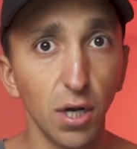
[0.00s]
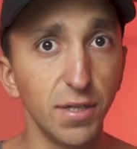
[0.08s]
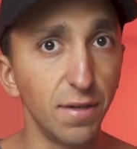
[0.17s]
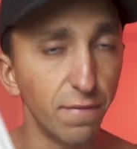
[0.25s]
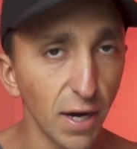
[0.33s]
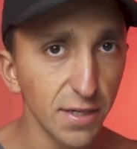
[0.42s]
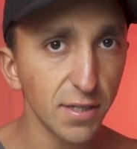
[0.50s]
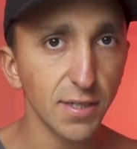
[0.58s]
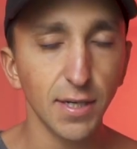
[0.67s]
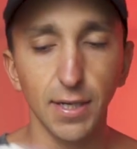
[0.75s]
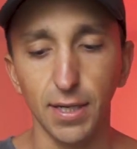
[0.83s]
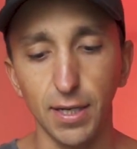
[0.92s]
device
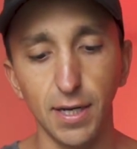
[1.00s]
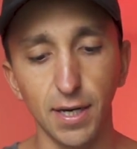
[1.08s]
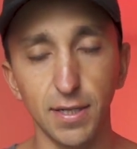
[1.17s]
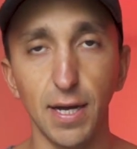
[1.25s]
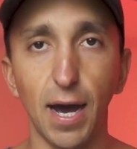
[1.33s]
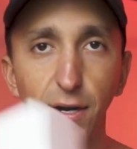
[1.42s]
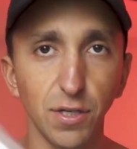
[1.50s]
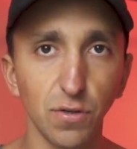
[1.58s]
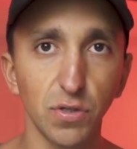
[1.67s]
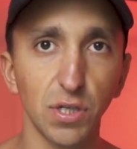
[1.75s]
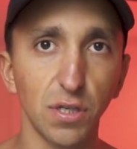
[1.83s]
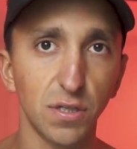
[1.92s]
and how to use it.